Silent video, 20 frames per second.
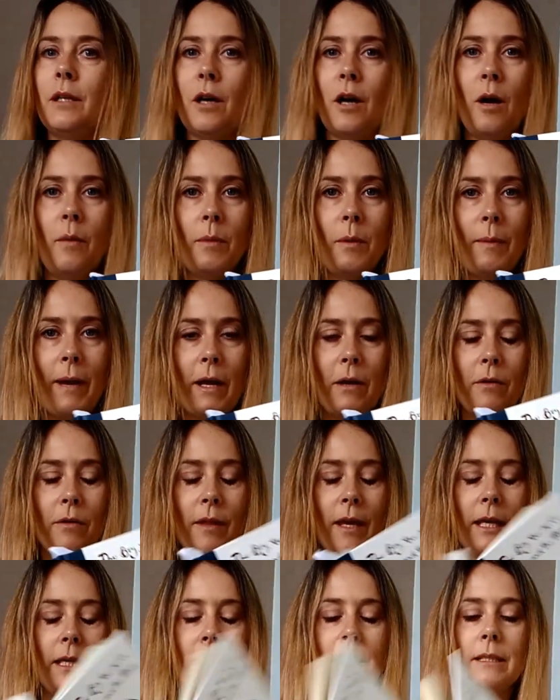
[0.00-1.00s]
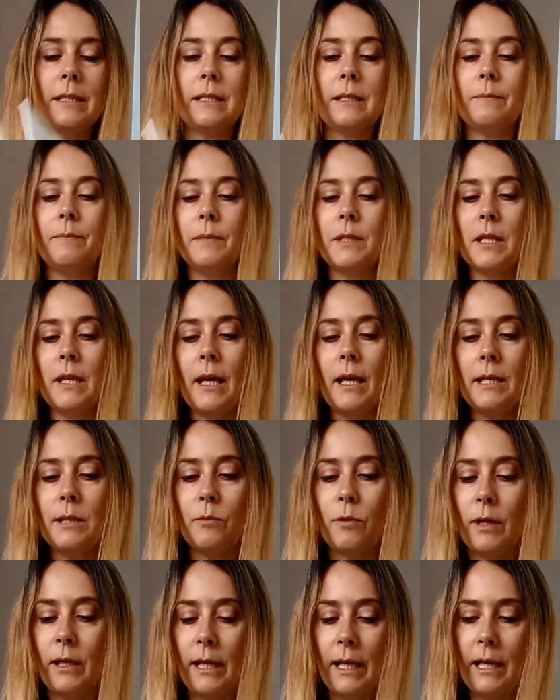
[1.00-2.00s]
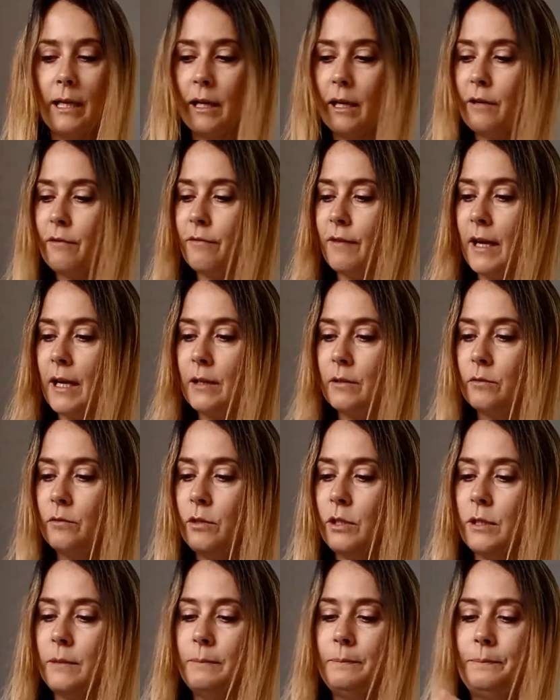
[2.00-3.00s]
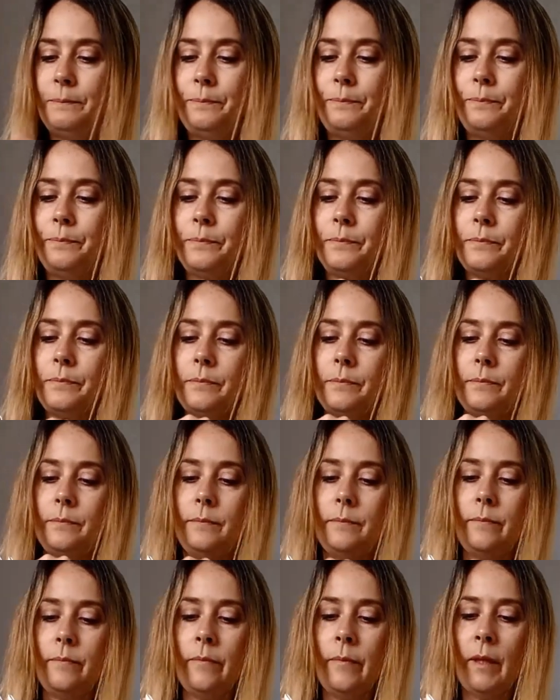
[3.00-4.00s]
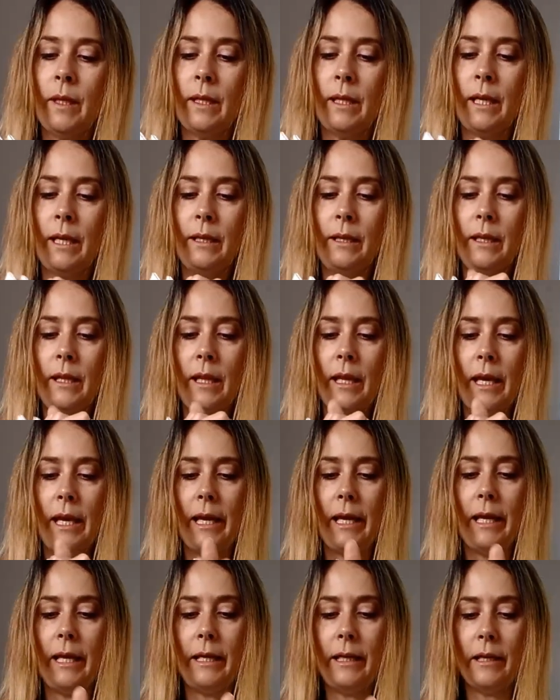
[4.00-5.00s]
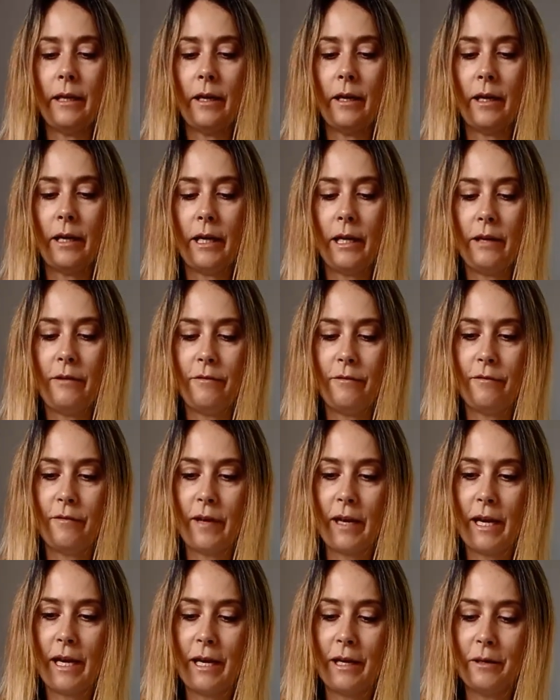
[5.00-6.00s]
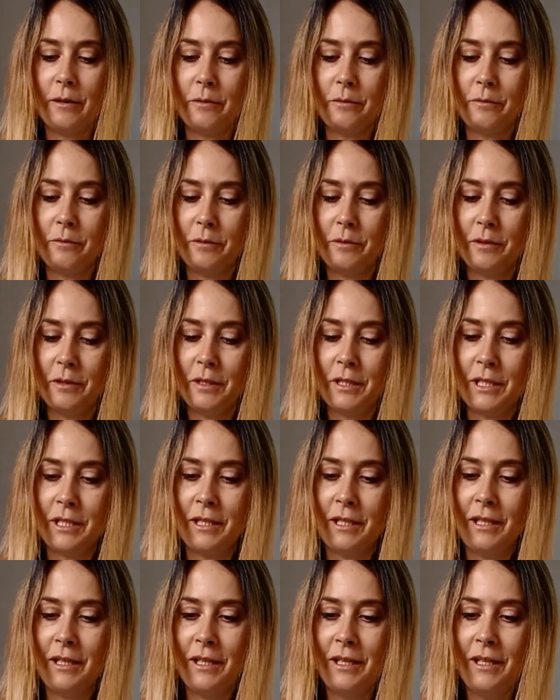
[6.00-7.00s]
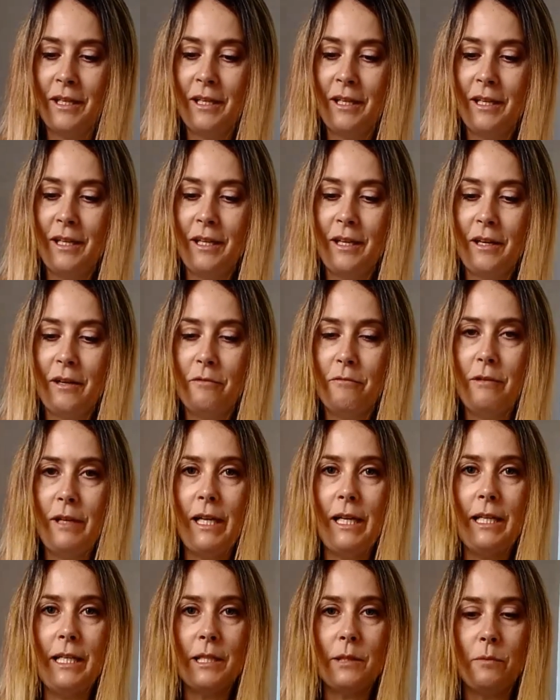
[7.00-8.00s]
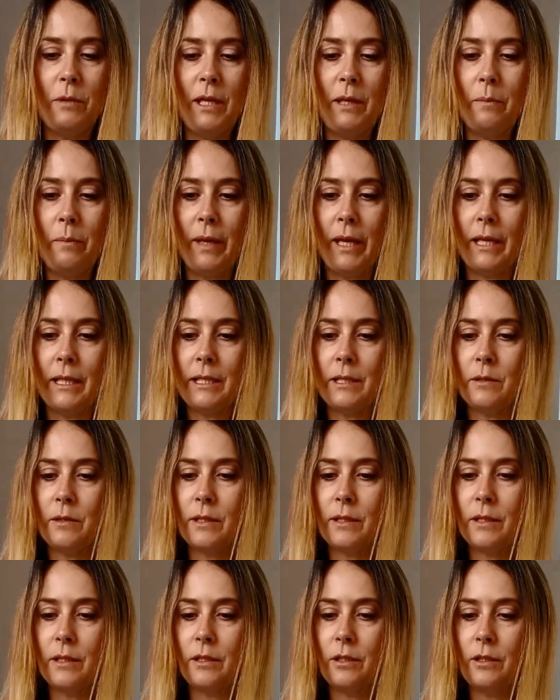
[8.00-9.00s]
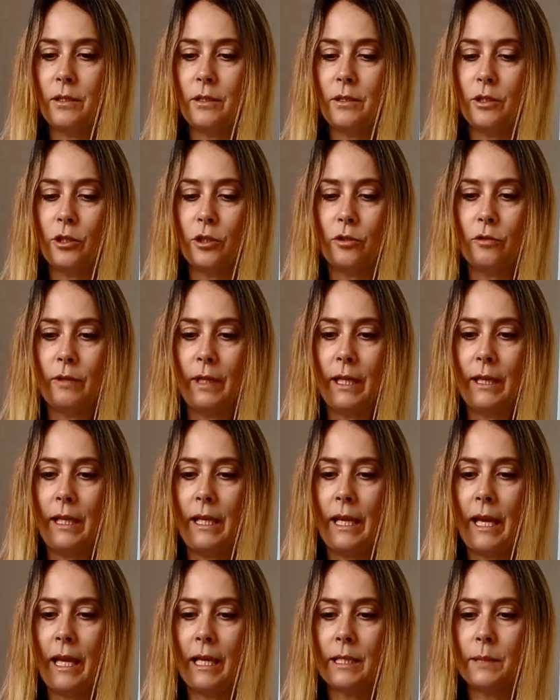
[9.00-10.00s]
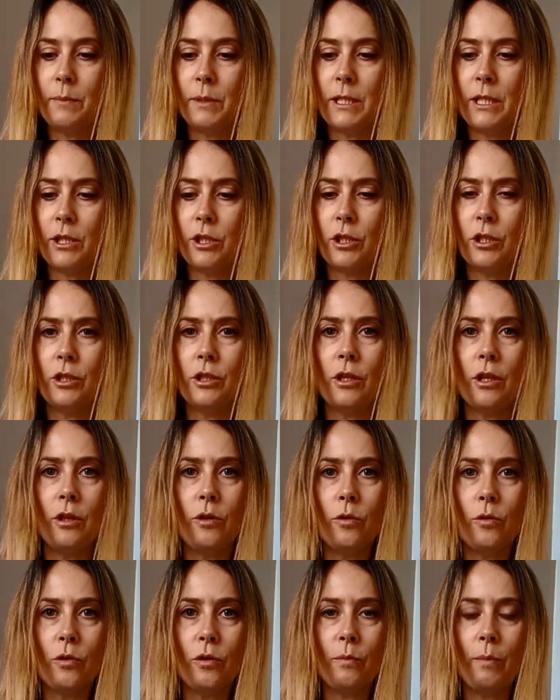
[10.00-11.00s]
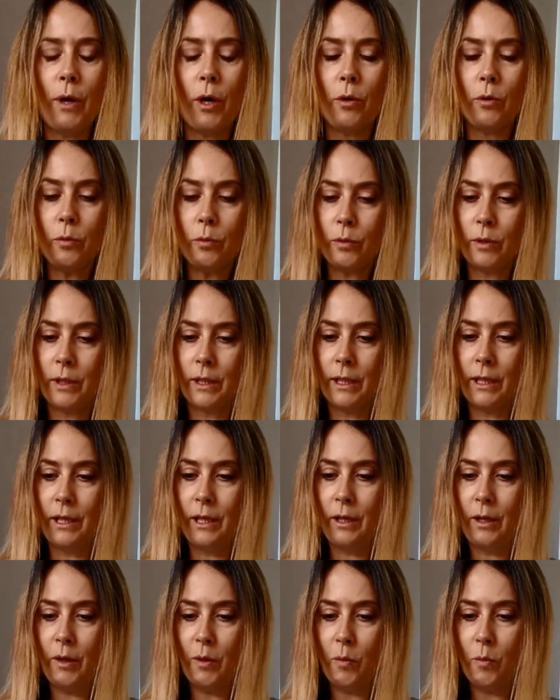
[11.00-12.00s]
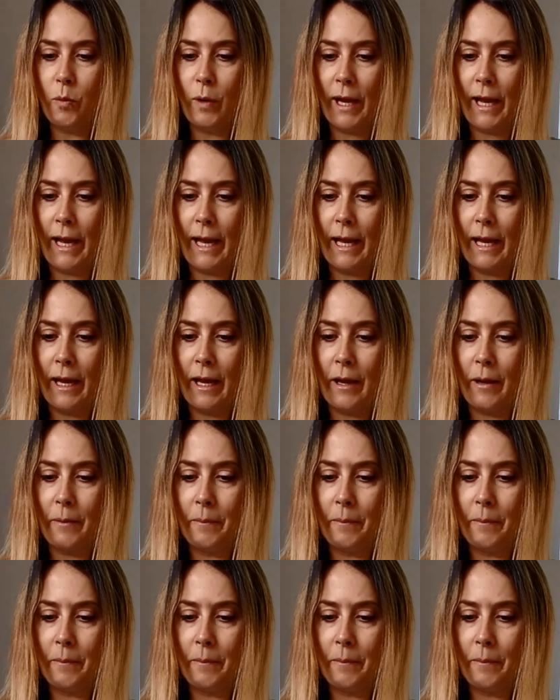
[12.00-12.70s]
calm about things. So that's one link I found. And then I found a really sweet bit during the expedition to the North Pole where